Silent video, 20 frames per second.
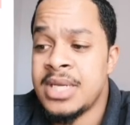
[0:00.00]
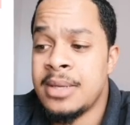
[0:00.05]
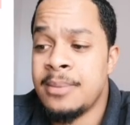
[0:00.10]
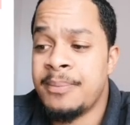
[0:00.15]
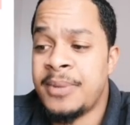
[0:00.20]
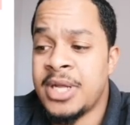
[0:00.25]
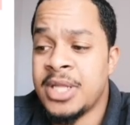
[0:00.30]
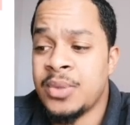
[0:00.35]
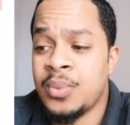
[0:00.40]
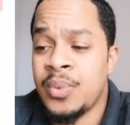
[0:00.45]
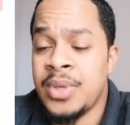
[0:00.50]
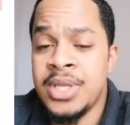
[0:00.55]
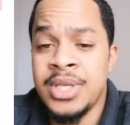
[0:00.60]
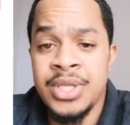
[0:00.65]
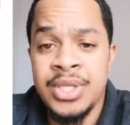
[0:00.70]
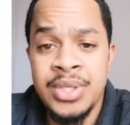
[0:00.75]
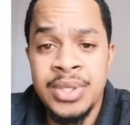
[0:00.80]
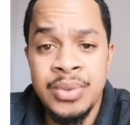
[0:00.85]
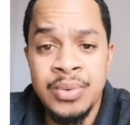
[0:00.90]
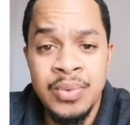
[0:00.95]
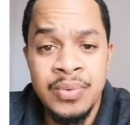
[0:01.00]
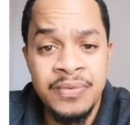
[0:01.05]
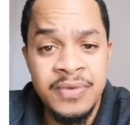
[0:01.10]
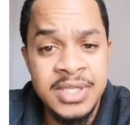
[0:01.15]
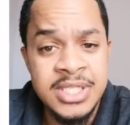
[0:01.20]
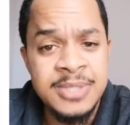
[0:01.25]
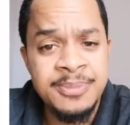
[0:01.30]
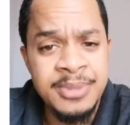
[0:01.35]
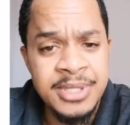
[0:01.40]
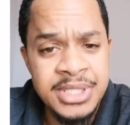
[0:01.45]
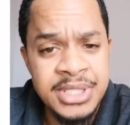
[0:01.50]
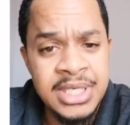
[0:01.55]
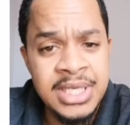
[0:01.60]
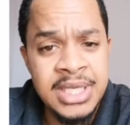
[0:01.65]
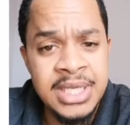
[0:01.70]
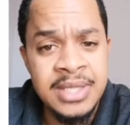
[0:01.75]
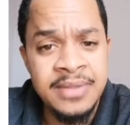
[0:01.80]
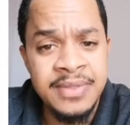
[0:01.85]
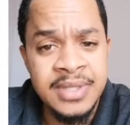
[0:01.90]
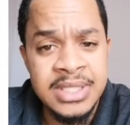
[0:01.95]
But when
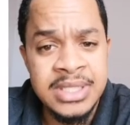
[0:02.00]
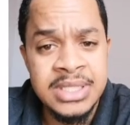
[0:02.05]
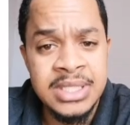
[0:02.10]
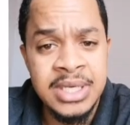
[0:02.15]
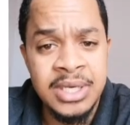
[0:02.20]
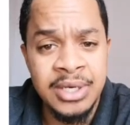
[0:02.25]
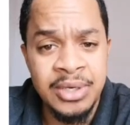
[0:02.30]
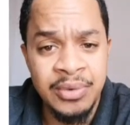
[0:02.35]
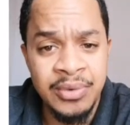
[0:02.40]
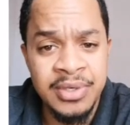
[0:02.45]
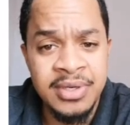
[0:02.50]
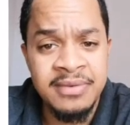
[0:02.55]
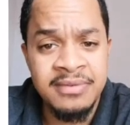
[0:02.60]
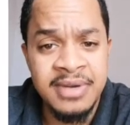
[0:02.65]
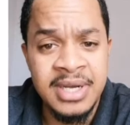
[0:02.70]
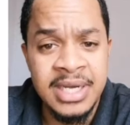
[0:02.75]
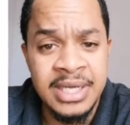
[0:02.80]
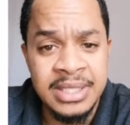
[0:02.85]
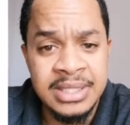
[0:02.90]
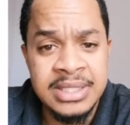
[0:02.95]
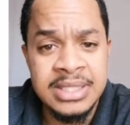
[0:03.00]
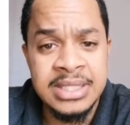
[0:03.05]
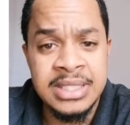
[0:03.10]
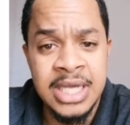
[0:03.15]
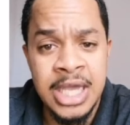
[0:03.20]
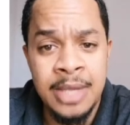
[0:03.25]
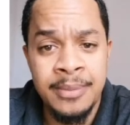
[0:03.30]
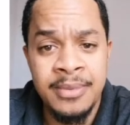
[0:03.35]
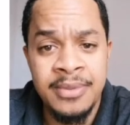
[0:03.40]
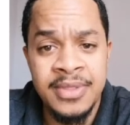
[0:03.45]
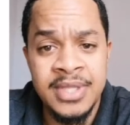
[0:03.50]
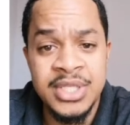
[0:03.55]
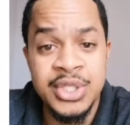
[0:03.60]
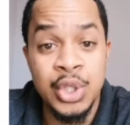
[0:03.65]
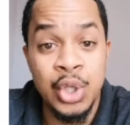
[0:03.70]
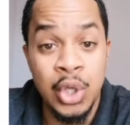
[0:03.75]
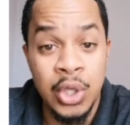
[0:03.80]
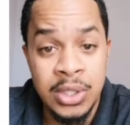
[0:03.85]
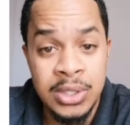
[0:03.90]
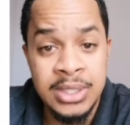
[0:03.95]
especially in this coronavirus time, in this
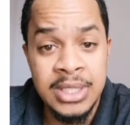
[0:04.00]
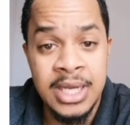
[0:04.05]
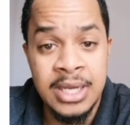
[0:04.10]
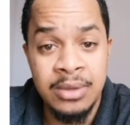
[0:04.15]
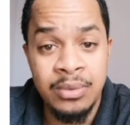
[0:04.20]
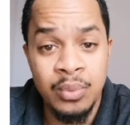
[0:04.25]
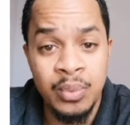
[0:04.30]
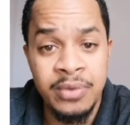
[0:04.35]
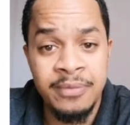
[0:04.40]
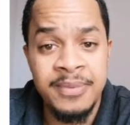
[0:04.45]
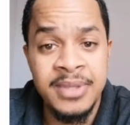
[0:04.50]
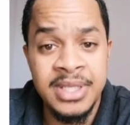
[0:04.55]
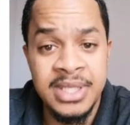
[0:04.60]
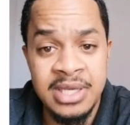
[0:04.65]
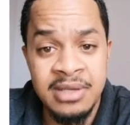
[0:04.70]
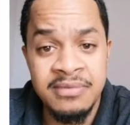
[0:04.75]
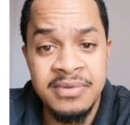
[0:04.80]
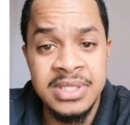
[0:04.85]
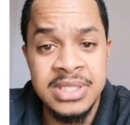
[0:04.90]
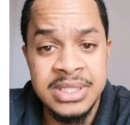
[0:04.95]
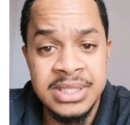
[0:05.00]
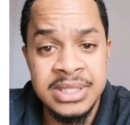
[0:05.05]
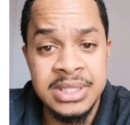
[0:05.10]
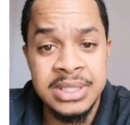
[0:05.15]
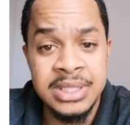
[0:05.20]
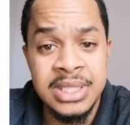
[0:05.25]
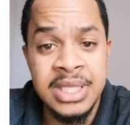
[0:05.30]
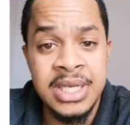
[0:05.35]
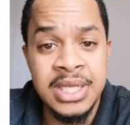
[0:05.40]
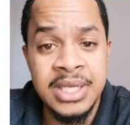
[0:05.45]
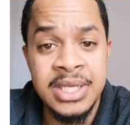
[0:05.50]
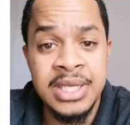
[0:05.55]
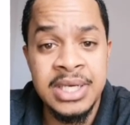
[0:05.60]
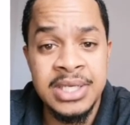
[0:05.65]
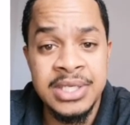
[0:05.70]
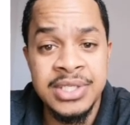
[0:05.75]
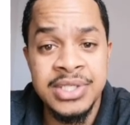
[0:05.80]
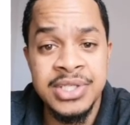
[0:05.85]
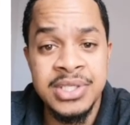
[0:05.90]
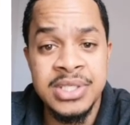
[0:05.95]
lockdown, we've been given certain
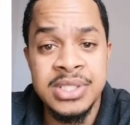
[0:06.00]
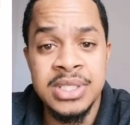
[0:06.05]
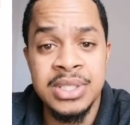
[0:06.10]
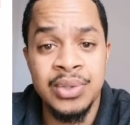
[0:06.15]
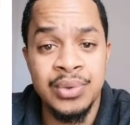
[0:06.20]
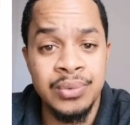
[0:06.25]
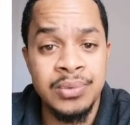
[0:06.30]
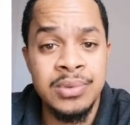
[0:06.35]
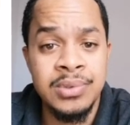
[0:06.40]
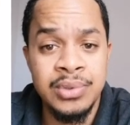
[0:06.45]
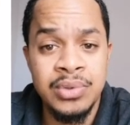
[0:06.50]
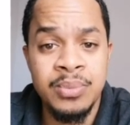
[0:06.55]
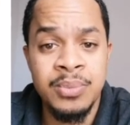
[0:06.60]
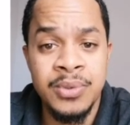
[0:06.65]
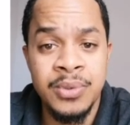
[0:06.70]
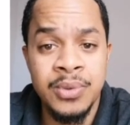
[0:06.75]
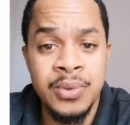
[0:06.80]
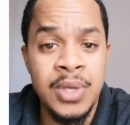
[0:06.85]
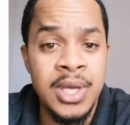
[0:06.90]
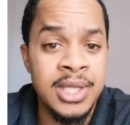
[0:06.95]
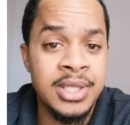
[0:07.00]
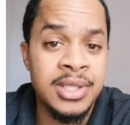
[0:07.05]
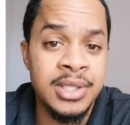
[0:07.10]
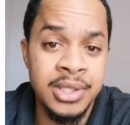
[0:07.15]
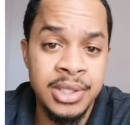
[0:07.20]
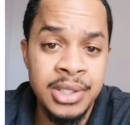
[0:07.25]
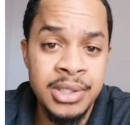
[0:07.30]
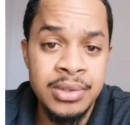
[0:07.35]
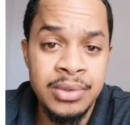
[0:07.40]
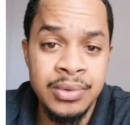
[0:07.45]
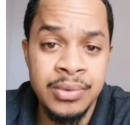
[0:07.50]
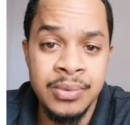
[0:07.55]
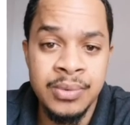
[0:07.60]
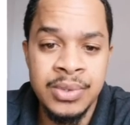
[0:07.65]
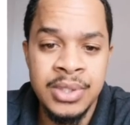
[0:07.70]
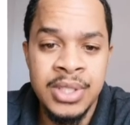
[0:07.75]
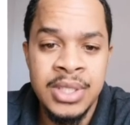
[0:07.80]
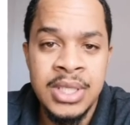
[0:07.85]
regulations and rules to adhere to.